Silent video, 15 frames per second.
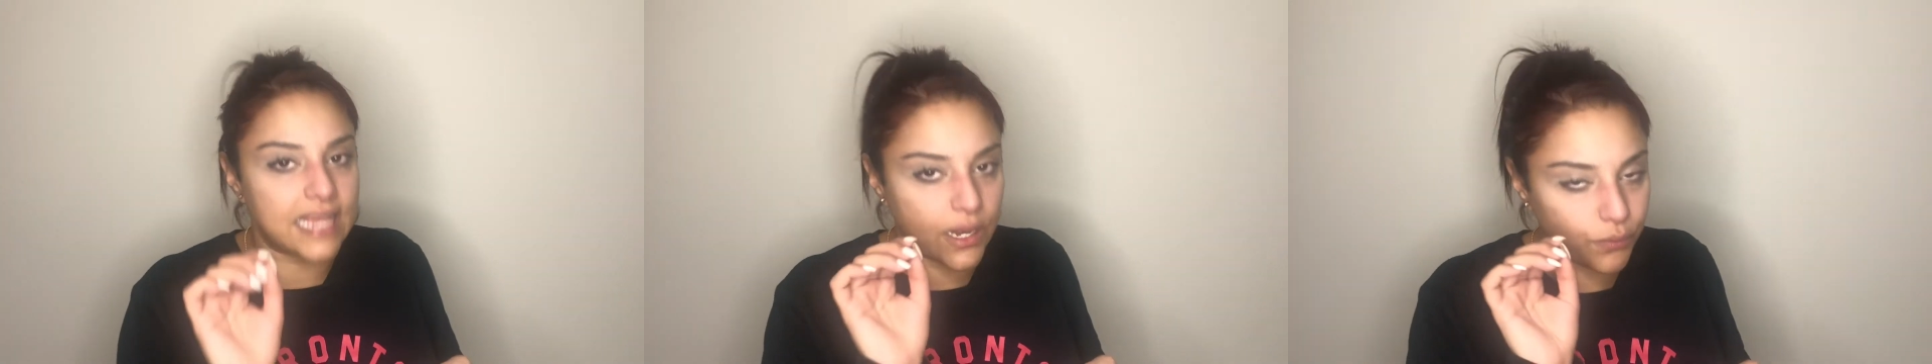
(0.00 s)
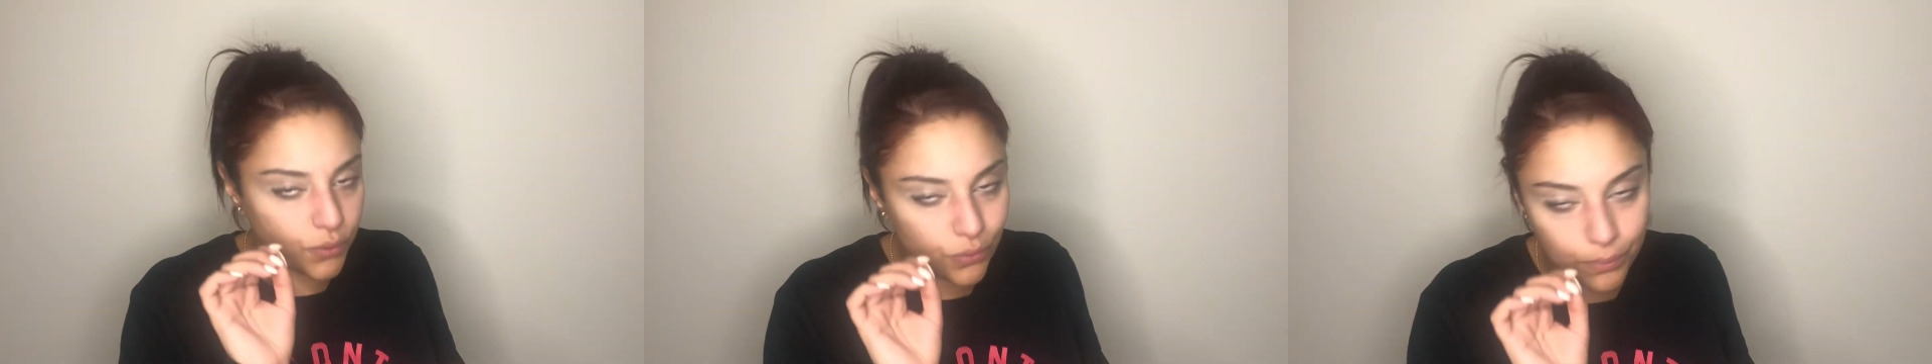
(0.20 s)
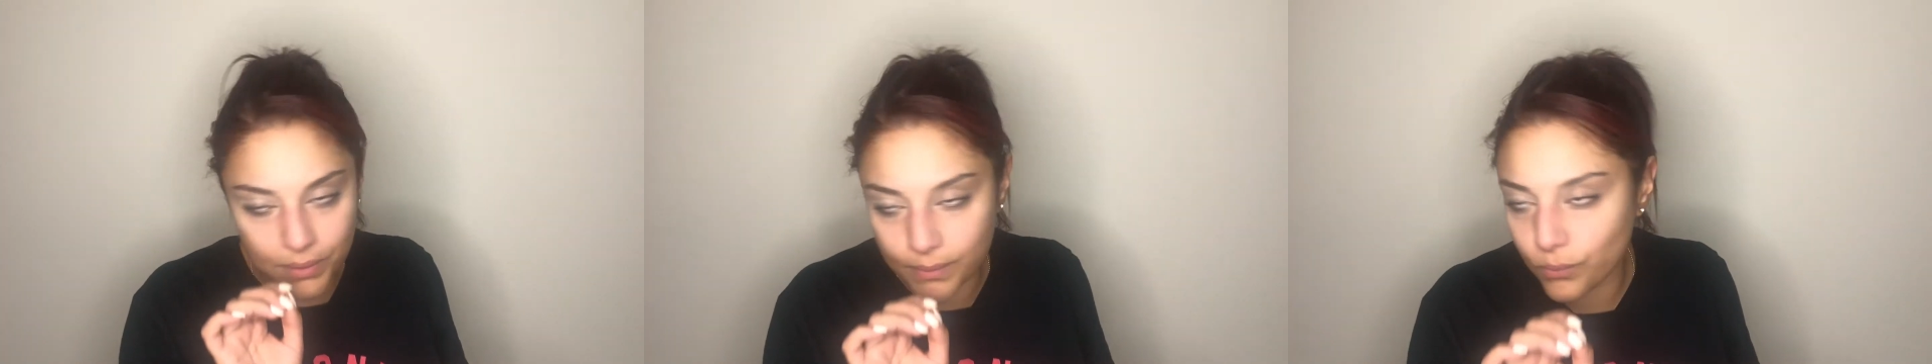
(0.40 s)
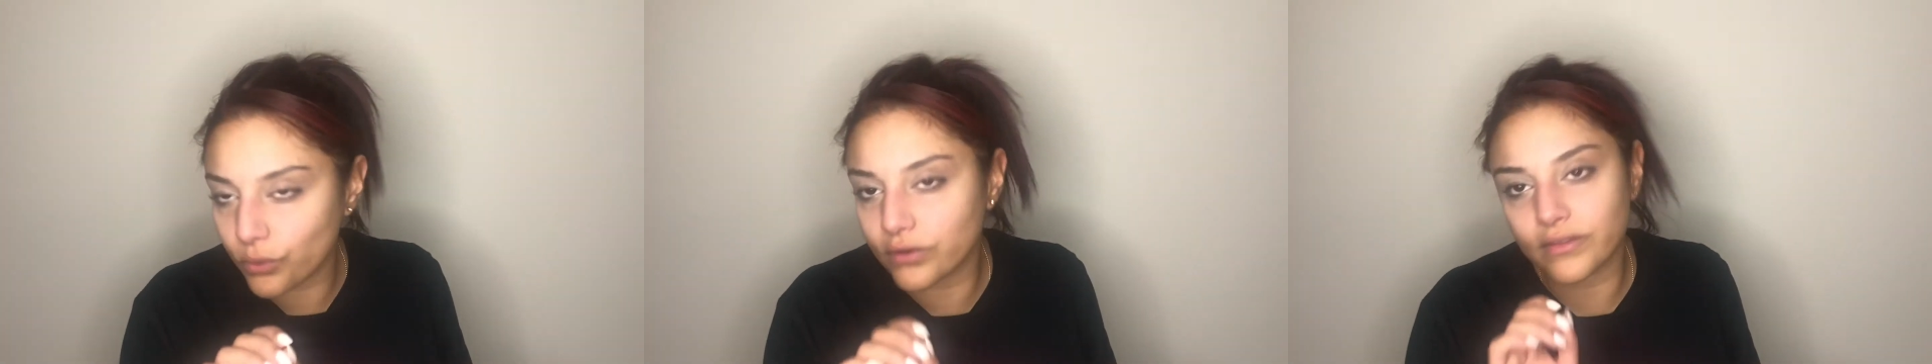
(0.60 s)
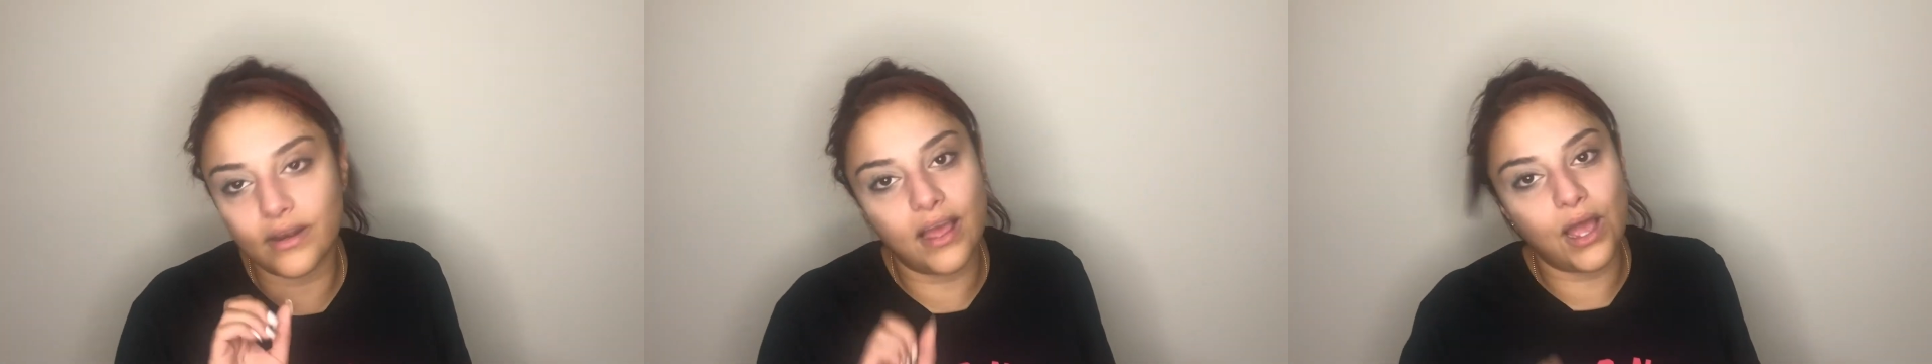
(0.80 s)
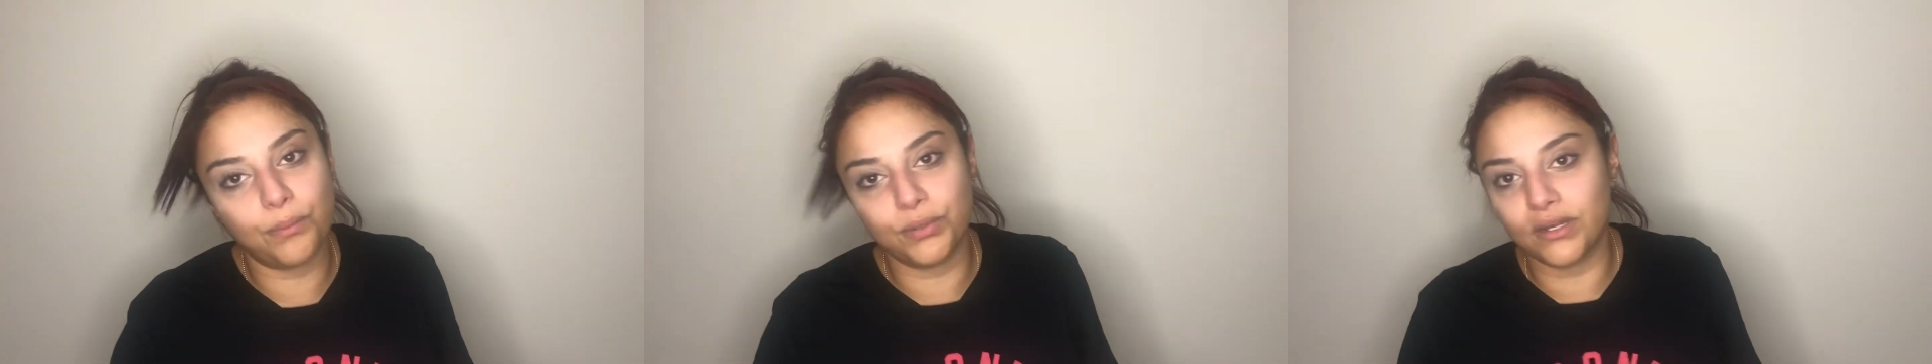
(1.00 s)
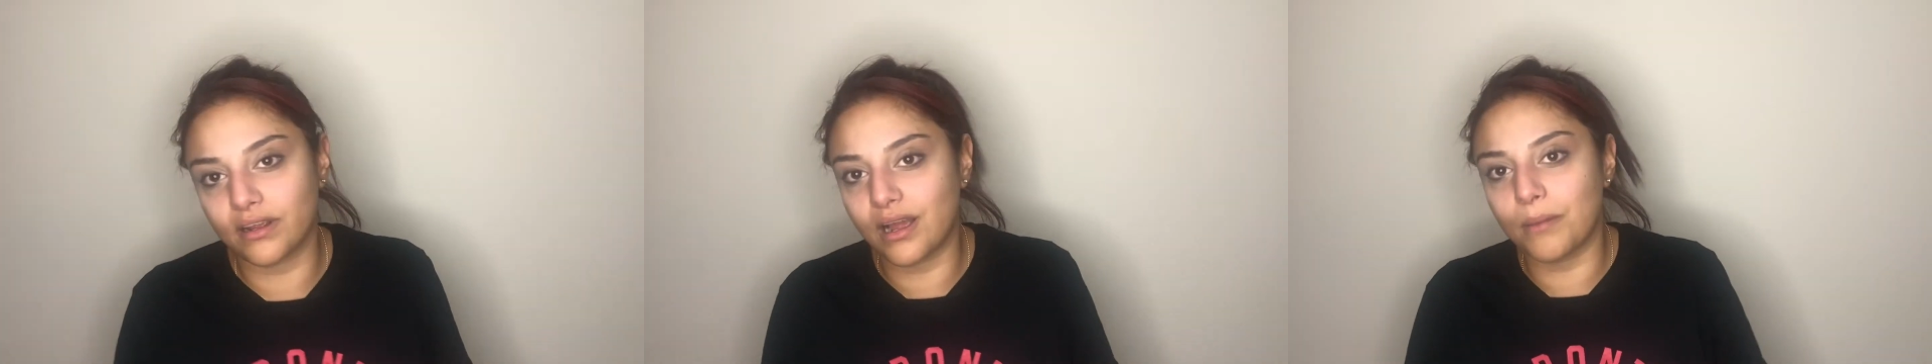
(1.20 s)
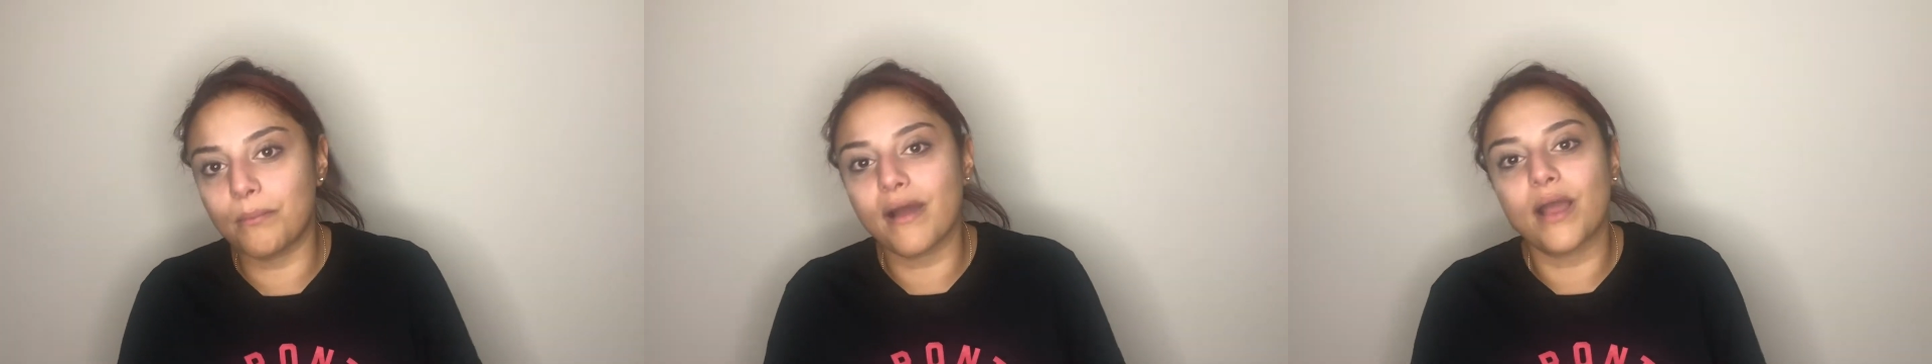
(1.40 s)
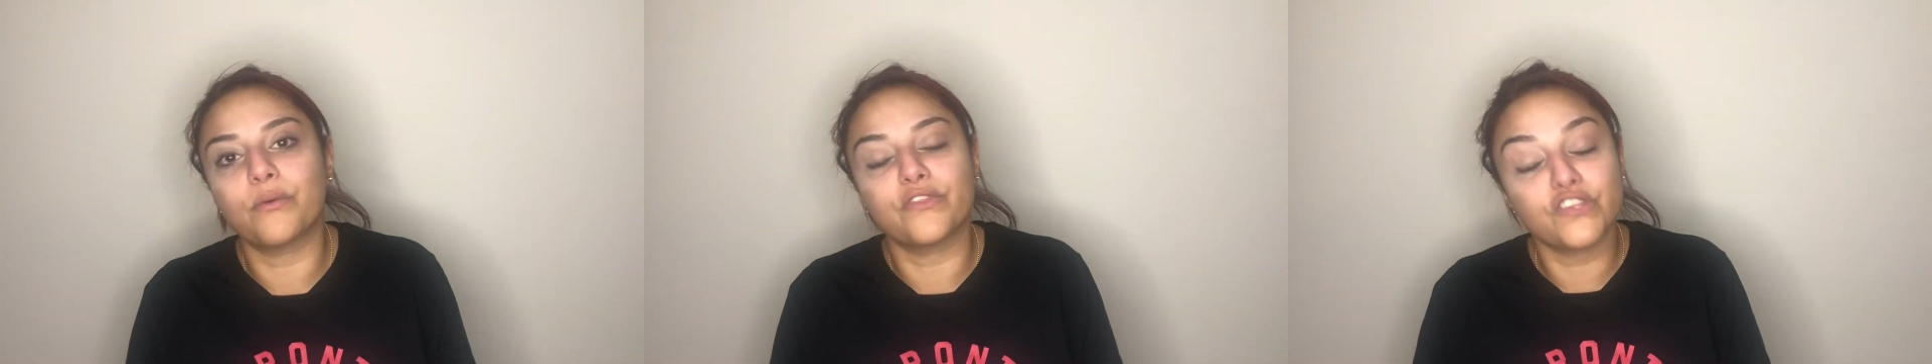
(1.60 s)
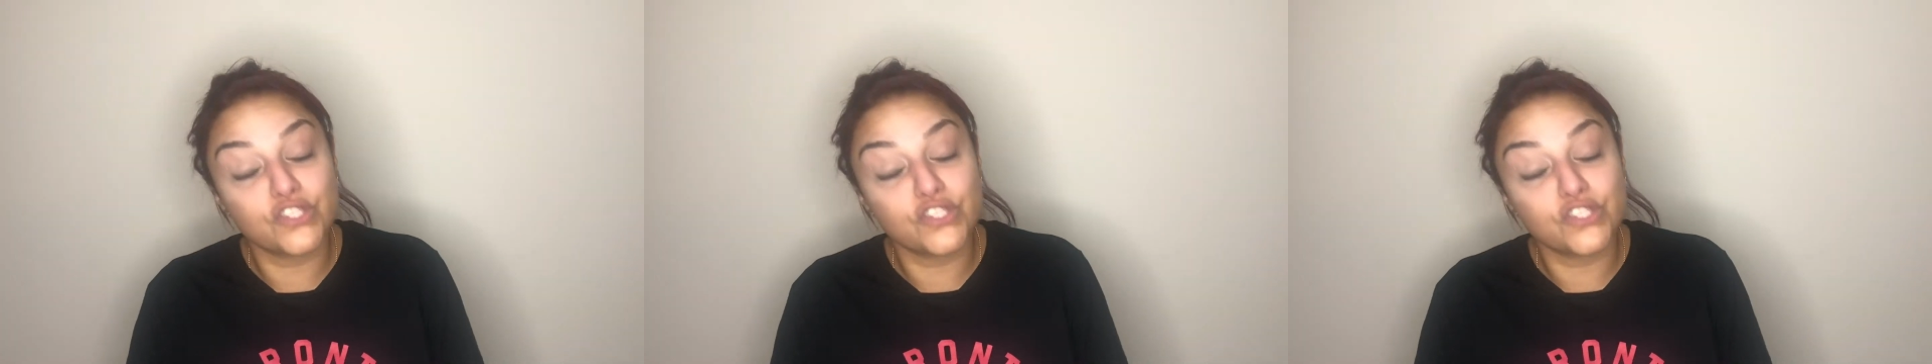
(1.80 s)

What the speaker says: and we will be more than happy to come by with